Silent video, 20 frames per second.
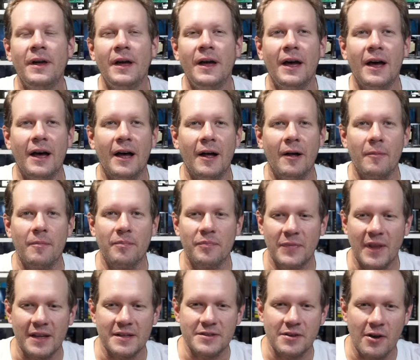um,
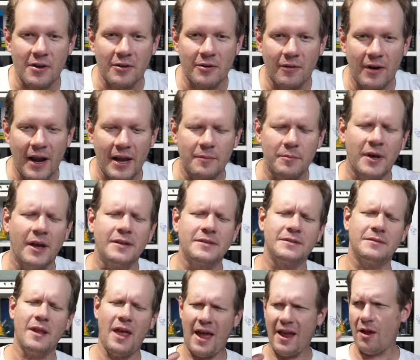that's all great. But
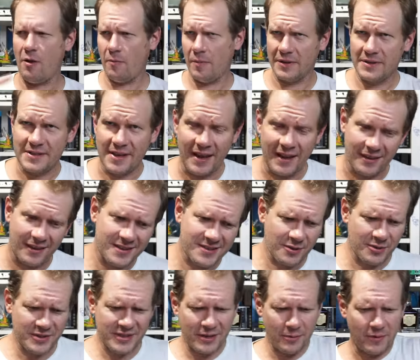hang on one second. Let's
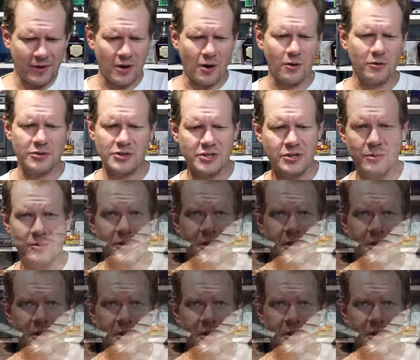go see what Cole's chewing